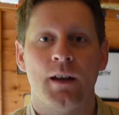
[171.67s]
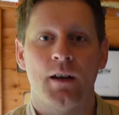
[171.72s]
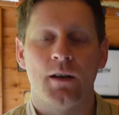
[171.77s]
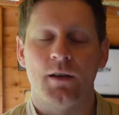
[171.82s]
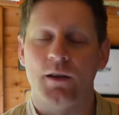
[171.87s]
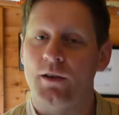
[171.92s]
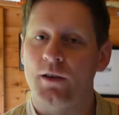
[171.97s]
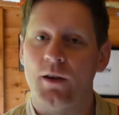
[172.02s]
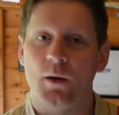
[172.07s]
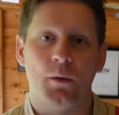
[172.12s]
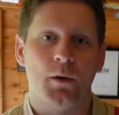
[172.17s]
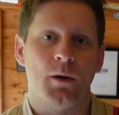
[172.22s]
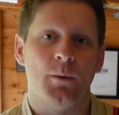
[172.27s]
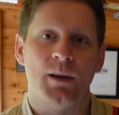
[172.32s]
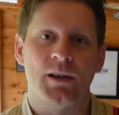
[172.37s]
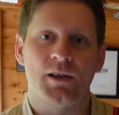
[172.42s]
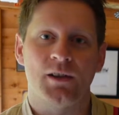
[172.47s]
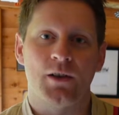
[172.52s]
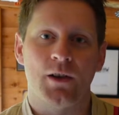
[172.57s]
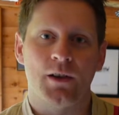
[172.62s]
You don't want to be
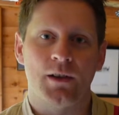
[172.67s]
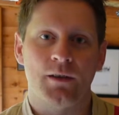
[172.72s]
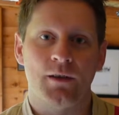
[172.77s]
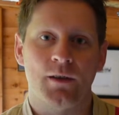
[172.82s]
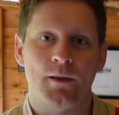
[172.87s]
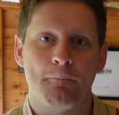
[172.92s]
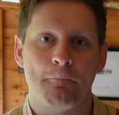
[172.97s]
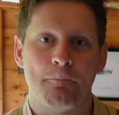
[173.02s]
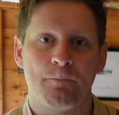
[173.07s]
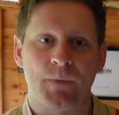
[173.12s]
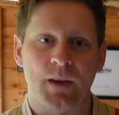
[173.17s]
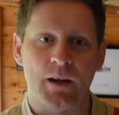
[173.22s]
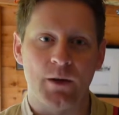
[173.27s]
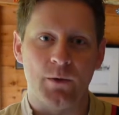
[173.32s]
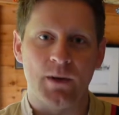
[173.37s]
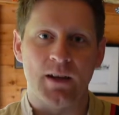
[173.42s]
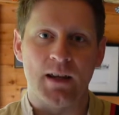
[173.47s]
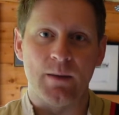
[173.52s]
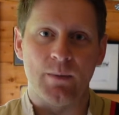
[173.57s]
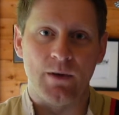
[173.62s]
sliding them. You
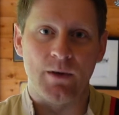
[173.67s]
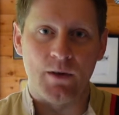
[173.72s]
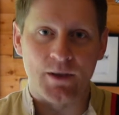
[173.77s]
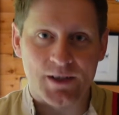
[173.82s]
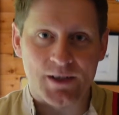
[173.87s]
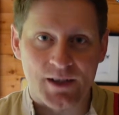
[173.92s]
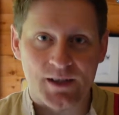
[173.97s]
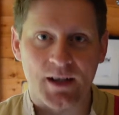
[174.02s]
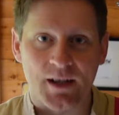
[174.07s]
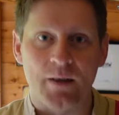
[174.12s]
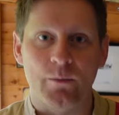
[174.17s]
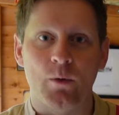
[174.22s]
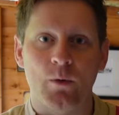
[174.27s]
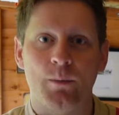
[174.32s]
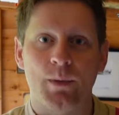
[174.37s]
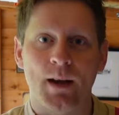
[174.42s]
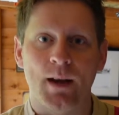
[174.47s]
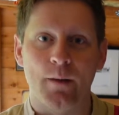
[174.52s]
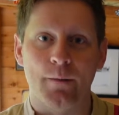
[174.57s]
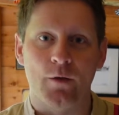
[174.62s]
want to keep a nice stable
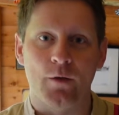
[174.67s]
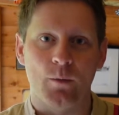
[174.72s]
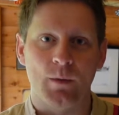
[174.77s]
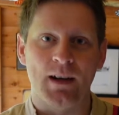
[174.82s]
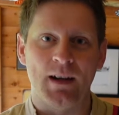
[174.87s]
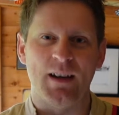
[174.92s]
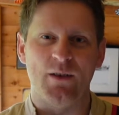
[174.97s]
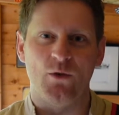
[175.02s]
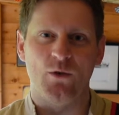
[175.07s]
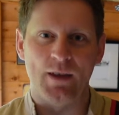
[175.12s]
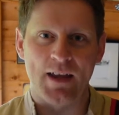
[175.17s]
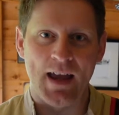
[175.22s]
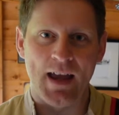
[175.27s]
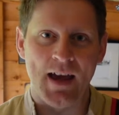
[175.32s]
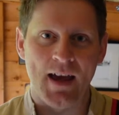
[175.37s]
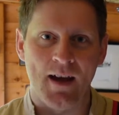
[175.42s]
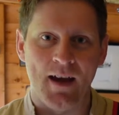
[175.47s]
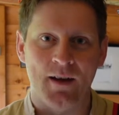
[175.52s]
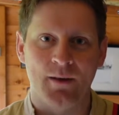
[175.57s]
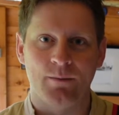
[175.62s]
platform, let all the
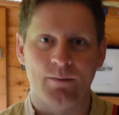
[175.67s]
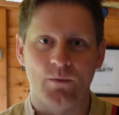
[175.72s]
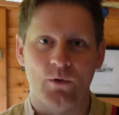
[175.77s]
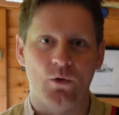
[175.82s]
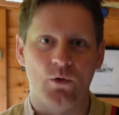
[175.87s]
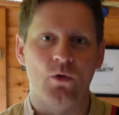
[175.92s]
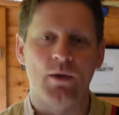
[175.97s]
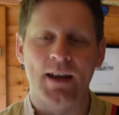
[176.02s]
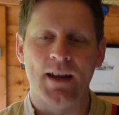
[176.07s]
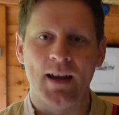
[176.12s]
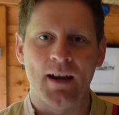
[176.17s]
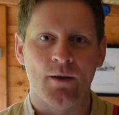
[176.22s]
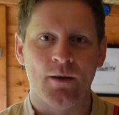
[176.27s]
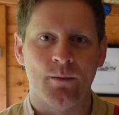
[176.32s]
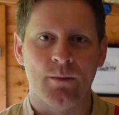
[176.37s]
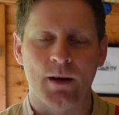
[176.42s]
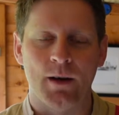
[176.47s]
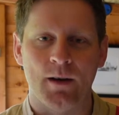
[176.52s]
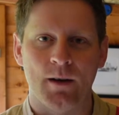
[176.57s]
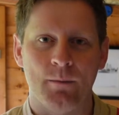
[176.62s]
air
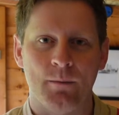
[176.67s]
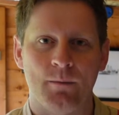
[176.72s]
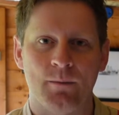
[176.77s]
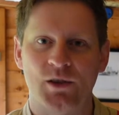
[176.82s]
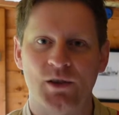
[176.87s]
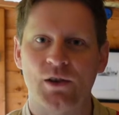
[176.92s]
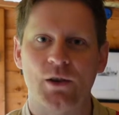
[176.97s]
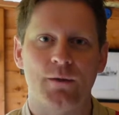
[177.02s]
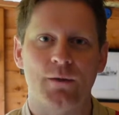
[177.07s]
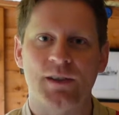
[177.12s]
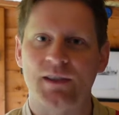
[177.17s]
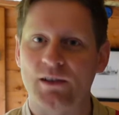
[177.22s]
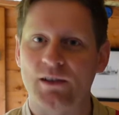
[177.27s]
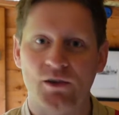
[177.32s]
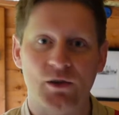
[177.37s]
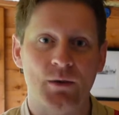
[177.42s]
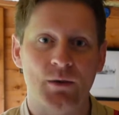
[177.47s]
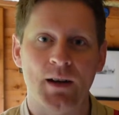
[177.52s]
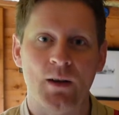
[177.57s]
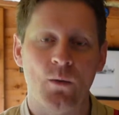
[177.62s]
surfaces
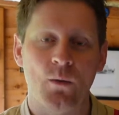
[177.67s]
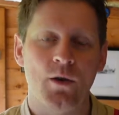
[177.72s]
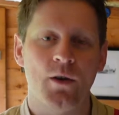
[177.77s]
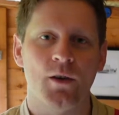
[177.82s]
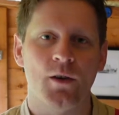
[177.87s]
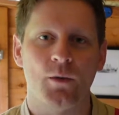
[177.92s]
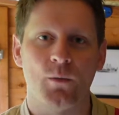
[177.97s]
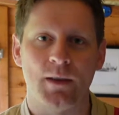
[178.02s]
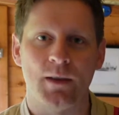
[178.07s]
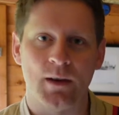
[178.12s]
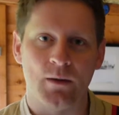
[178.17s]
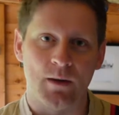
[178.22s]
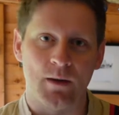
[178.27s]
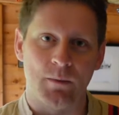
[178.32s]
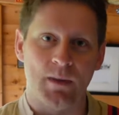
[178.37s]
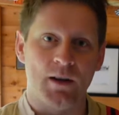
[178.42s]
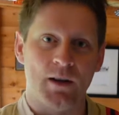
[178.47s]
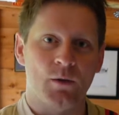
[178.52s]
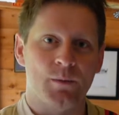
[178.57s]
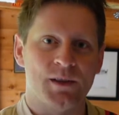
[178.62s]
do their work without it
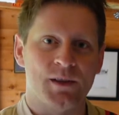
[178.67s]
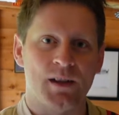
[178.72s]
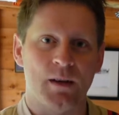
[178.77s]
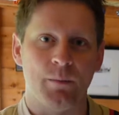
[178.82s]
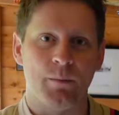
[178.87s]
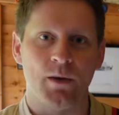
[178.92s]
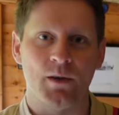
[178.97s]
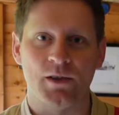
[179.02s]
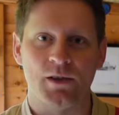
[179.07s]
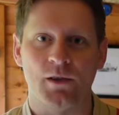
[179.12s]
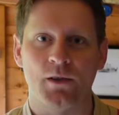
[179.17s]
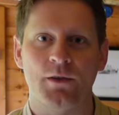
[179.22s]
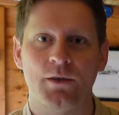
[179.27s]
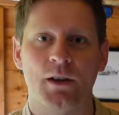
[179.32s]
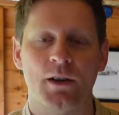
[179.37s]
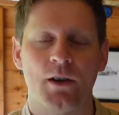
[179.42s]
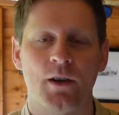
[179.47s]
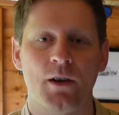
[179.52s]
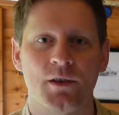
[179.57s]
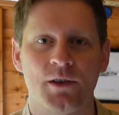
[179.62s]
being upset by sliding the
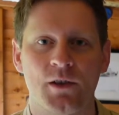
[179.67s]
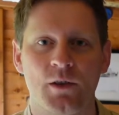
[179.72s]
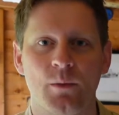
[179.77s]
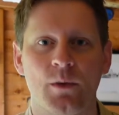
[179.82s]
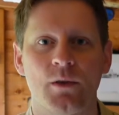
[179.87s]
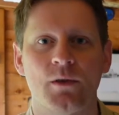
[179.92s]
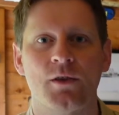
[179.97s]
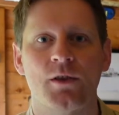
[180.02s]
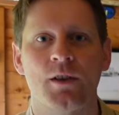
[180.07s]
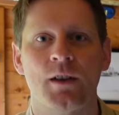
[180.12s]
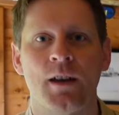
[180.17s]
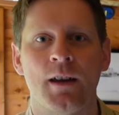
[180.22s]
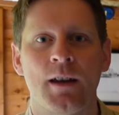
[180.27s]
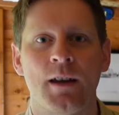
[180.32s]
car too much.